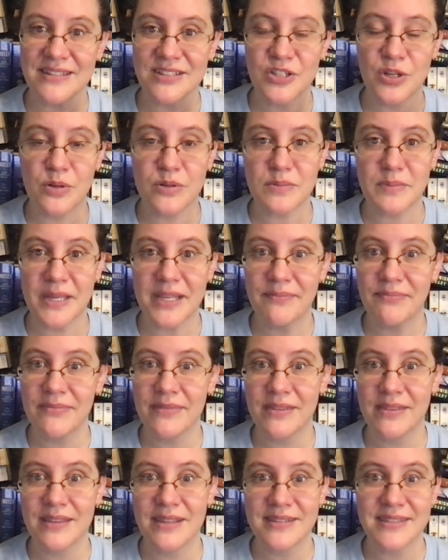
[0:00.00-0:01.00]
shows me
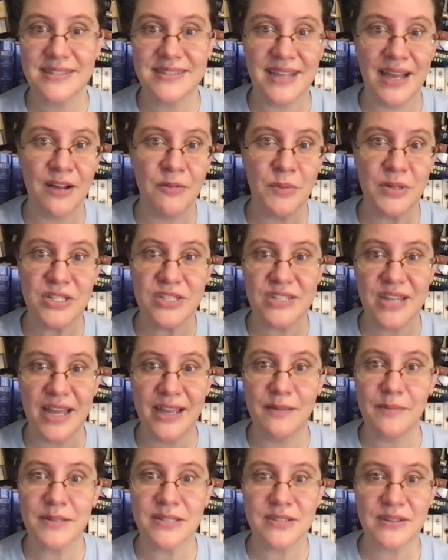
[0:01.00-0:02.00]
this is how much
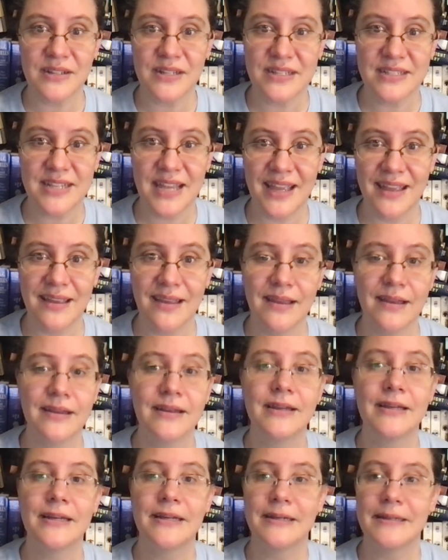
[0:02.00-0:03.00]
time it's going to take.
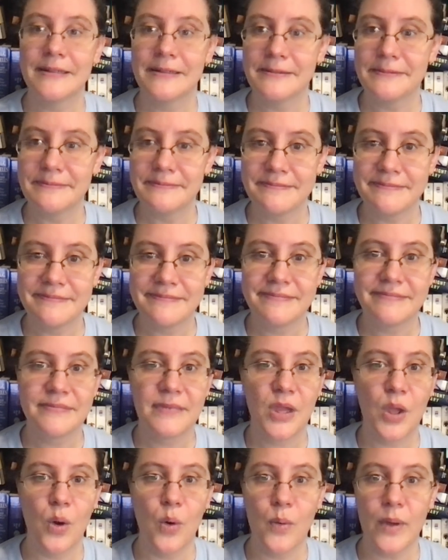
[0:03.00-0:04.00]

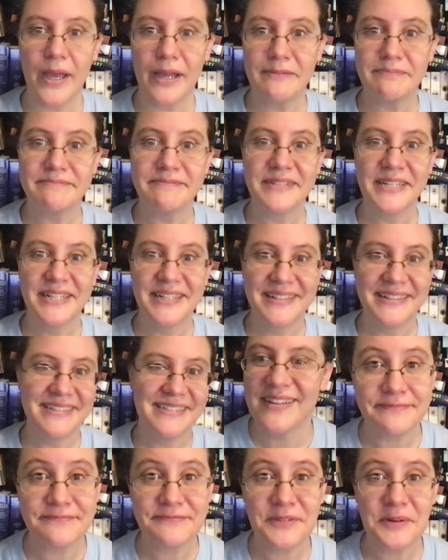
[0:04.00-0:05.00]
Okay,
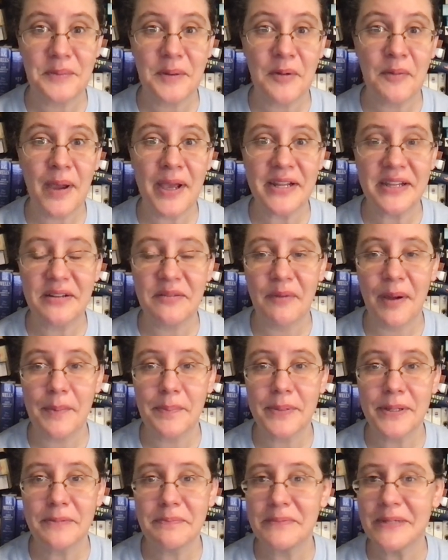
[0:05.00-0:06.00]
for my writing
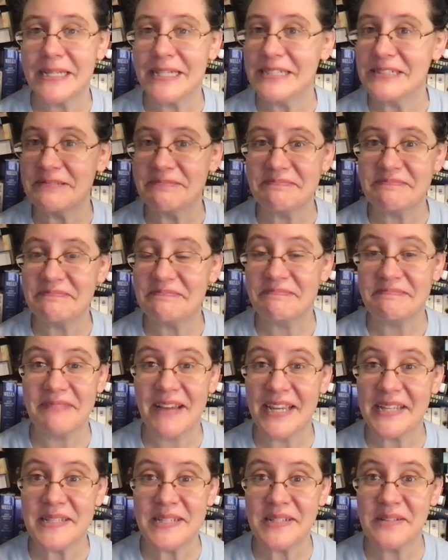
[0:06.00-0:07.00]
wrap up,
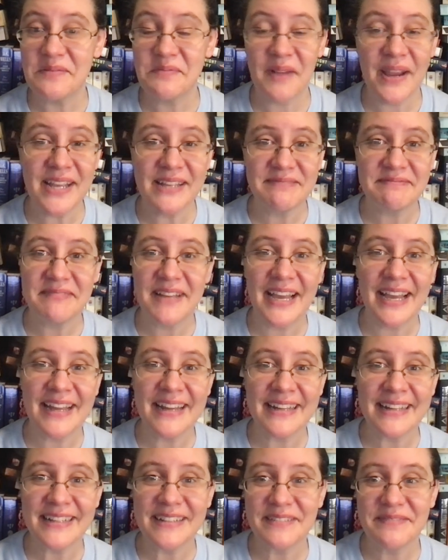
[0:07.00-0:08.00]
I didn't write.
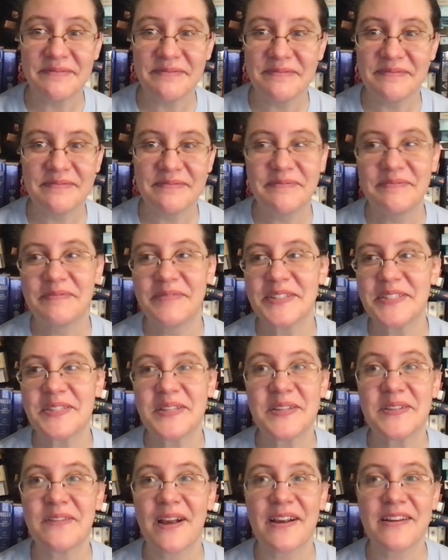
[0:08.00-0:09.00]
I was
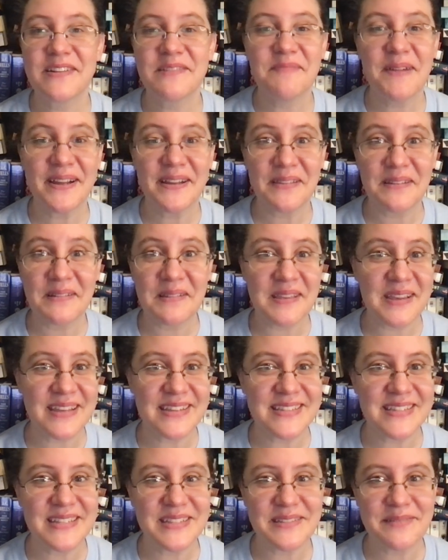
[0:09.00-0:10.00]
distracted by other
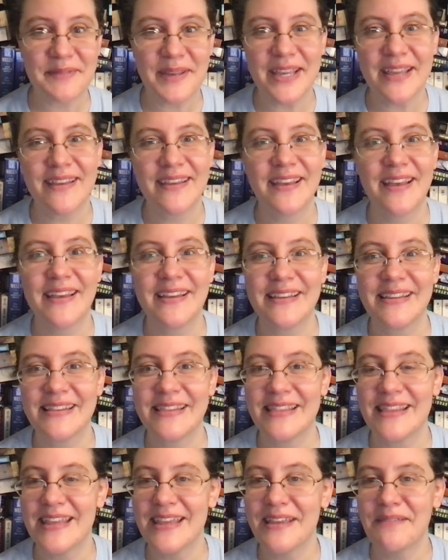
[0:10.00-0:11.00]
things this week.
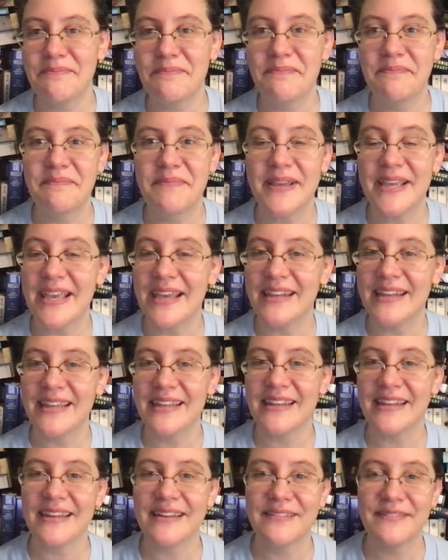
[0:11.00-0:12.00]
The
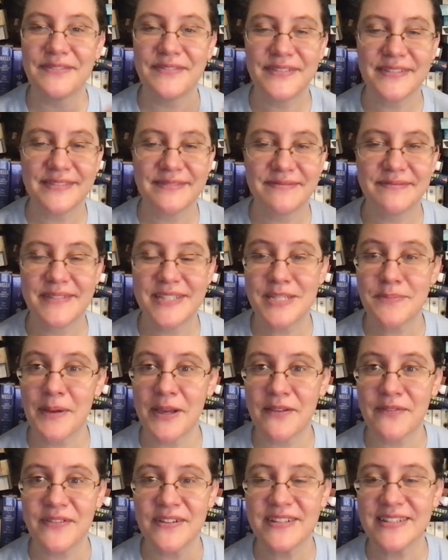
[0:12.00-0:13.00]
beginning of
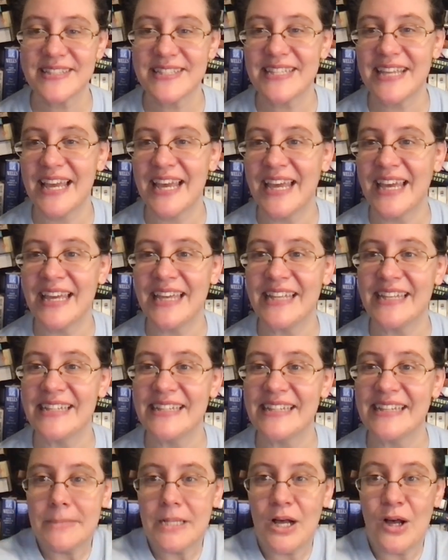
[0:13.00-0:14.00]
Specfus
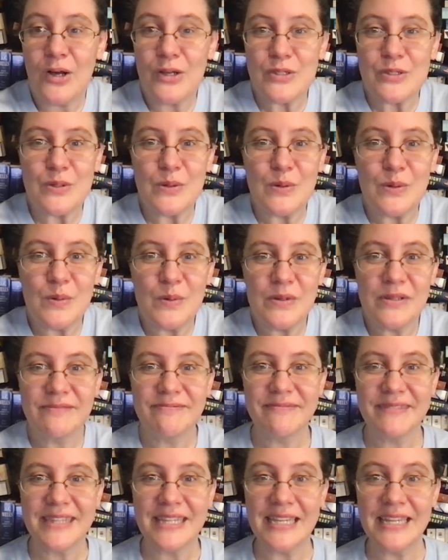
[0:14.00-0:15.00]
and also
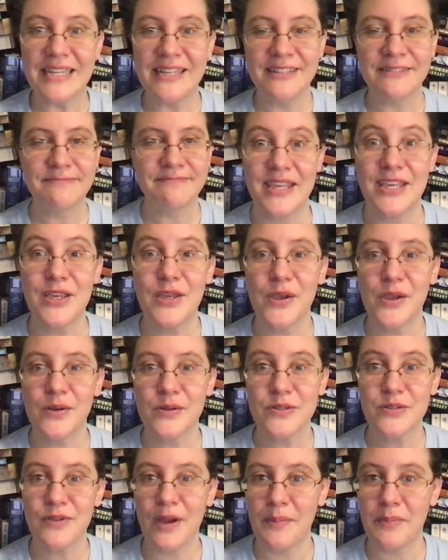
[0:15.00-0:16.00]
the
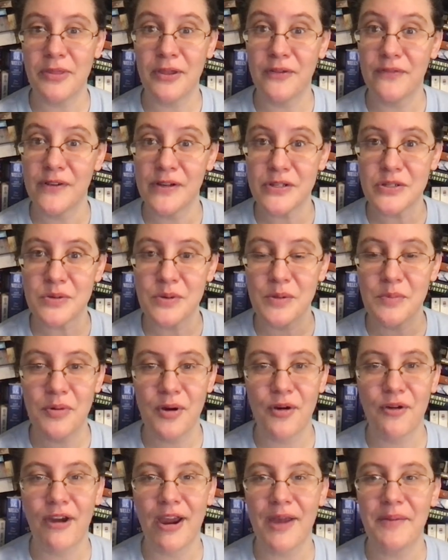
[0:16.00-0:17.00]
Hugos dropped their virtual
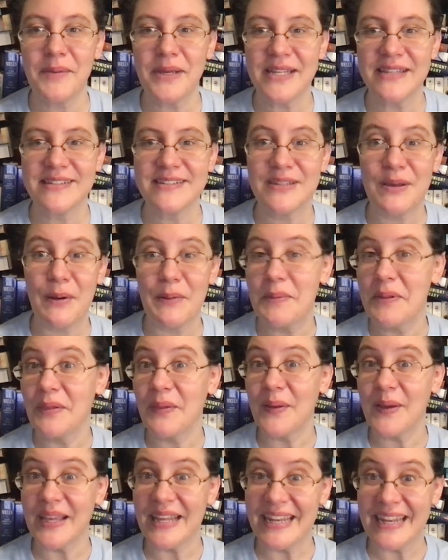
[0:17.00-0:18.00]
programming, so I've been
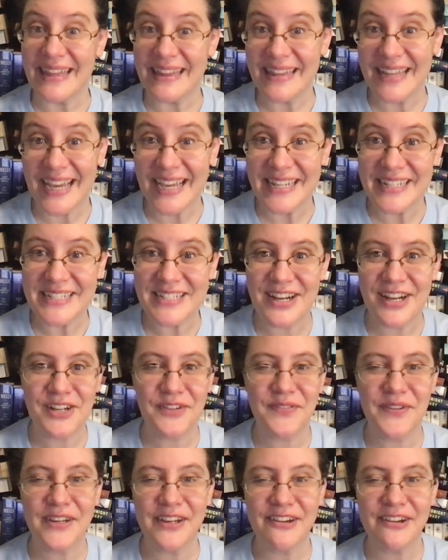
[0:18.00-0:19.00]
looking at that, trying
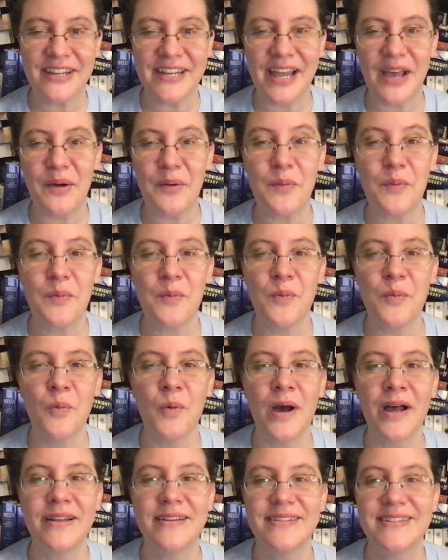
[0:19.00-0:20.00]
to figuring out
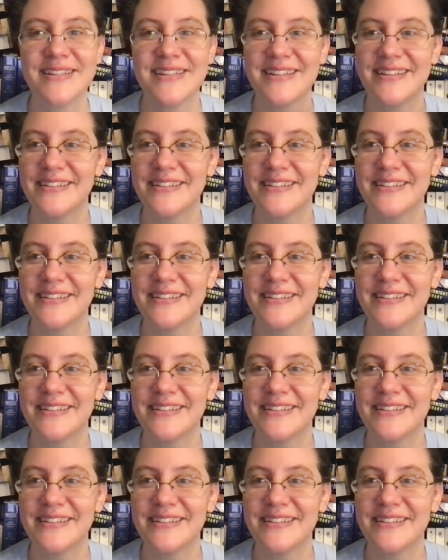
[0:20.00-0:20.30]
what